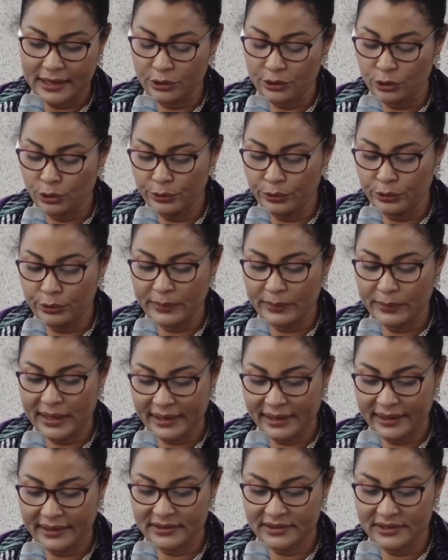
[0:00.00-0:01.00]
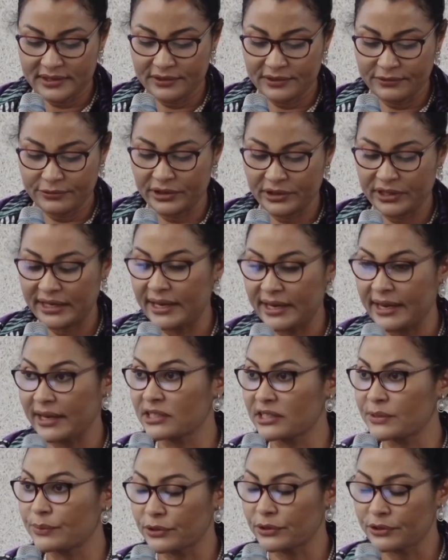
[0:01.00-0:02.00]
and global markets for the
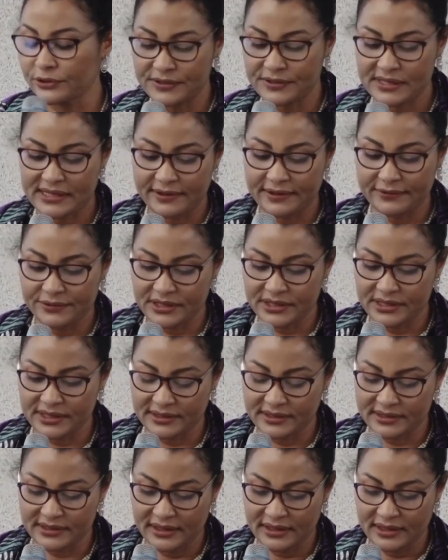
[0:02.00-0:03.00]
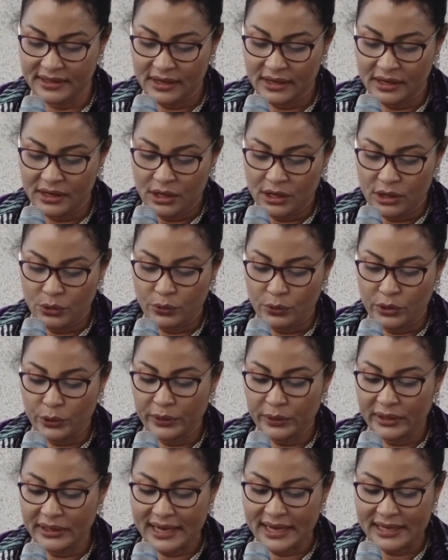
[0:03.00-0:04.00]
export of services.
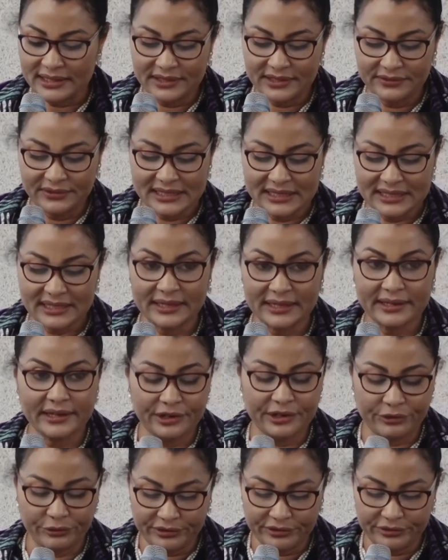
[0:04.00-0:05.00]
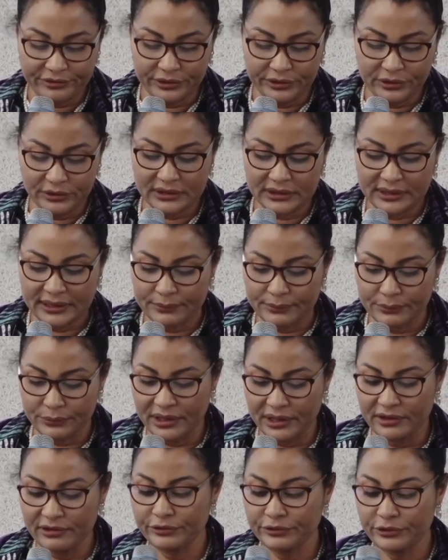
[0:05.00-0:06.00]
We will actively target greenfield
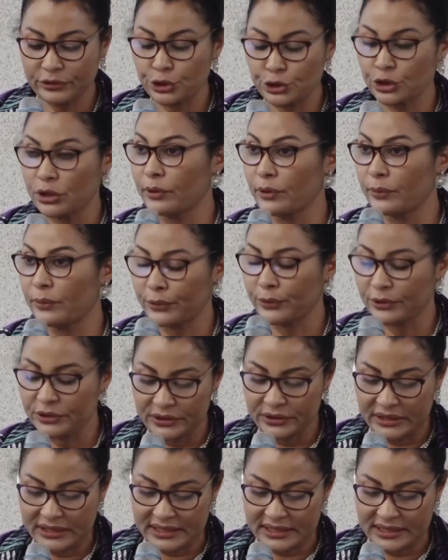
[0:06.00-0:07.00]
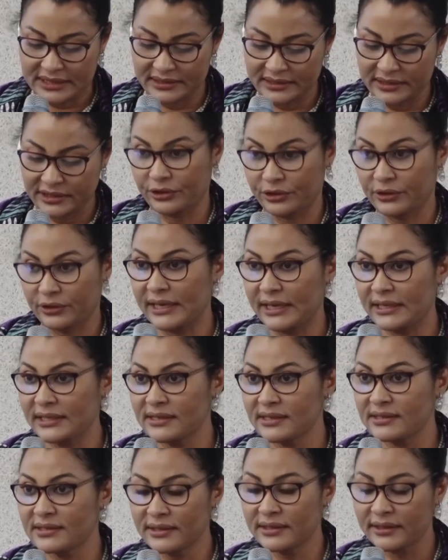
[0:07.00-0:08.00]
and brownfield job opportunities in the
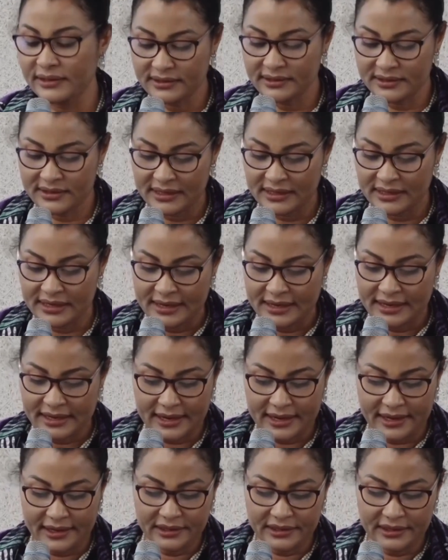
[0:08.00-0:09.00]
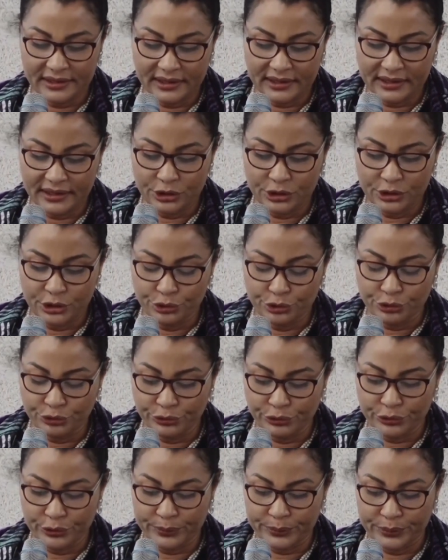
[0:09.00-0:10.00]
United States, Canada,
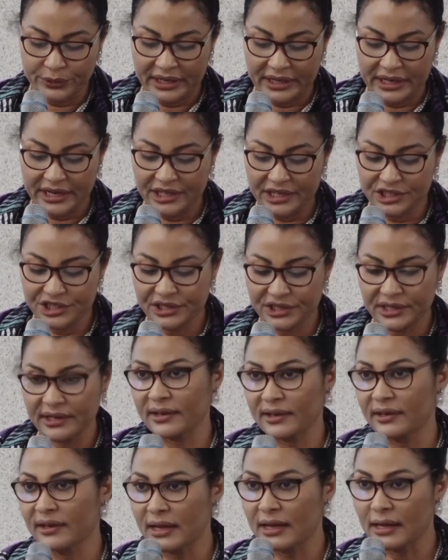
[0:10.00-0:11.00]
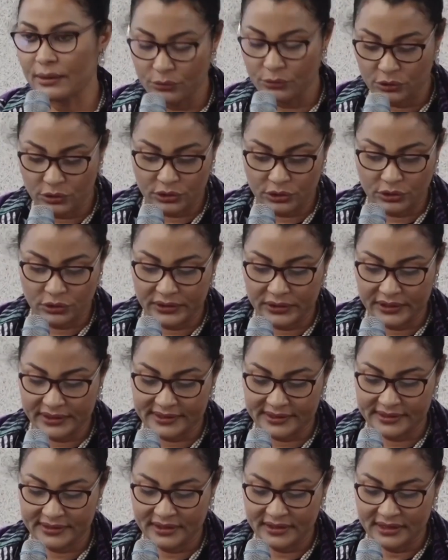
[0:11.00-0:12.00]
Europe, Asia, among
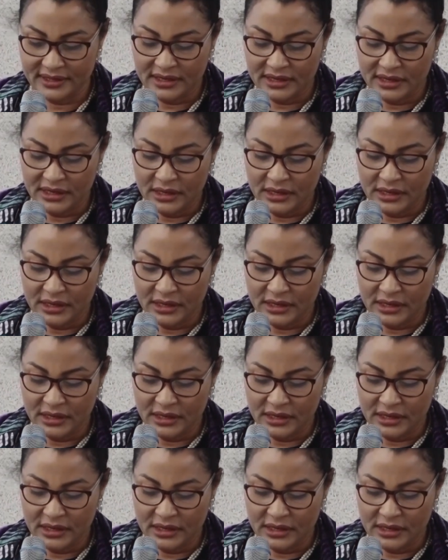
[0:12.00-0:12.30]
others.